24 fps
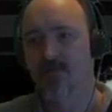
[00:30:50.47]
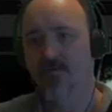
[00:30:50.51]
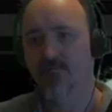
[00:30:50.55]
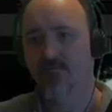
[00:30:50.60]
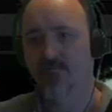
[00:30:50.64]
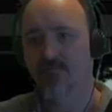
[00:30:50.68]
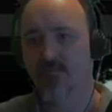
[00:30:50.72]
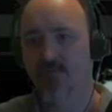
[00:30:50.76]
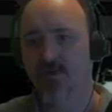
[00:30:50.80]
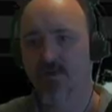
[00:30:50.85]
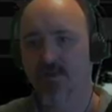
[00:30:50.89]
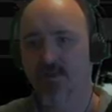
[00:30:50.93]

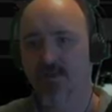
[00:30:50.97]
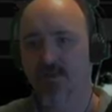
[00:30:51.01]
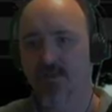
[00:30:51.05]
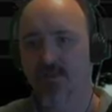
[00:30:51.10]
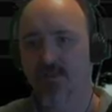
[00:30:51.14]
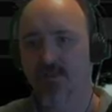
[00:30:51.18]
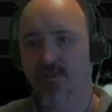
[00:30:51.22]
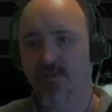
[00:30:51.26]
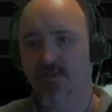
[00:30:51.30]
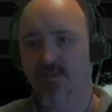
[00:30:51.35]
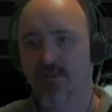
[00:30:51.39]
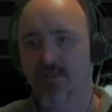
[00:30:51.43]
but
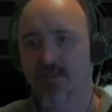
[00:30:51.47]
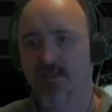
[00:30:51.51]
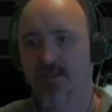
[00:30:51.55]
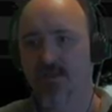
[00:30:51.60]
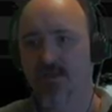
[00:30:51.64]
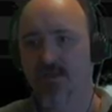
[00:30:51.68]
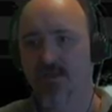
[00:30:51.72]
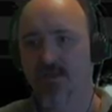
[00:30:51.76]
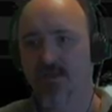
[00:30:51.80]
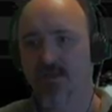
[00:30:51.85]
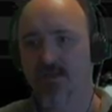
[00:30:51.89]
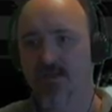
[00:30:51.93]

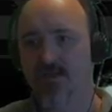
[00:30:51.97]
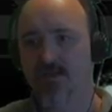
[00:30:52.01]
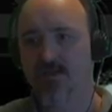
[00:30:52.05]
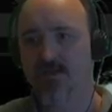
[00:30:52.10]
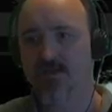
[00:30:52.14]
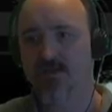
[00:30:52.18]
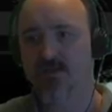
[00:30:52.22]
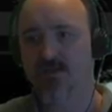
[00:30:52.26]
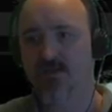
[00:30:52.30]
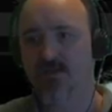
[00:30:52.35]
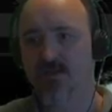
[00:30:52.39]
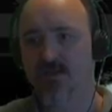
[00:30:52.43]

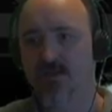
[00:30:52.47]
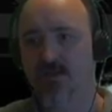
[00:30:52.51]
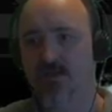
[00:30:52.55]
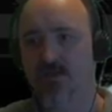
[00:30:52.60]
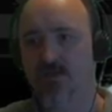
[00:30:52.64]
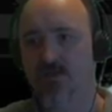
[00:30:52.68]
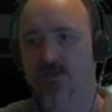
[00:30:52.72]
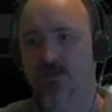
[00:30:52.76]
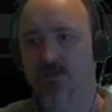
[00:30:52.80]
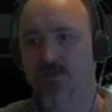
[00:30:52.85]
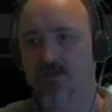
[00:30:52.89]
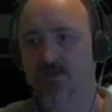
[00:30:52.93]
these
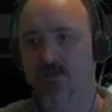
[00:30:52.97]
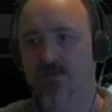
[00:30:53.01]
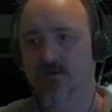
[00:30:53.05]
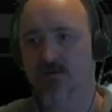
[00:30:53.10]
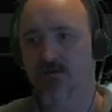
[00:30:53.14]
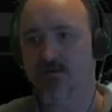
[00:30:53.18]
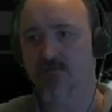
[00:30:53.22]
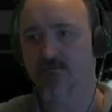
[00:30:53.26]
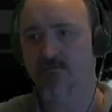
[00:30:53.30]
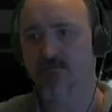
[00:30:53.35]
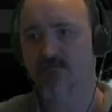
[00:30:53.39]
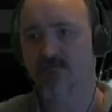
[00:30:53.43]
engines
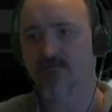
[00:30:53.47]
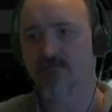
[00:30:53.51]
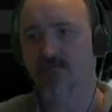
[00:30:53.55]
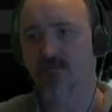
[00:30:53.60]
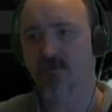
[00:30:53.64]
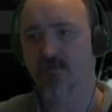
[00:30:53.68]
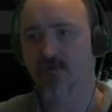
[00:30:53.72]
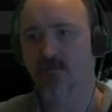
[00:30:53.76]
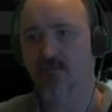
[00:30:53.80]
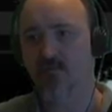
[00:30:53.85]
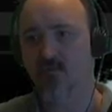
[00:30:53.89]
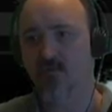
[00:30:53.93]
are
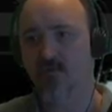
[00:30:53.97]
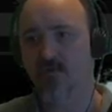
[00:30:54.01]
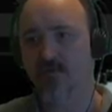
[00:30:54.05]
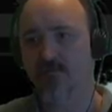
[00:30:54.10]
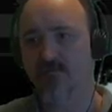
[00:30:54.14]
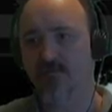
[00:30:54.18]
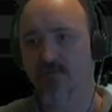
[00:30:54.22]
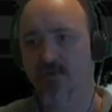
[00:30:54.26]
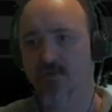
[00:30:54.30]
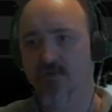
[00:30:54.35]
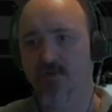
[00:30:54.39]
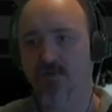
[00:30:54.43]
far more
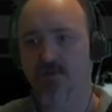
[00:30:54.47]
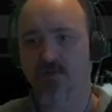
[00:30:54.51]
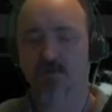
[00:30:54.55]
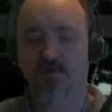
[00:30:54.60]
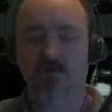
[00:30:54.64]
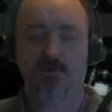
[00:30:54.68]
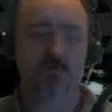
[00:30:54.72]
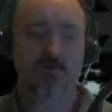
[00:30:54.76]
efficient.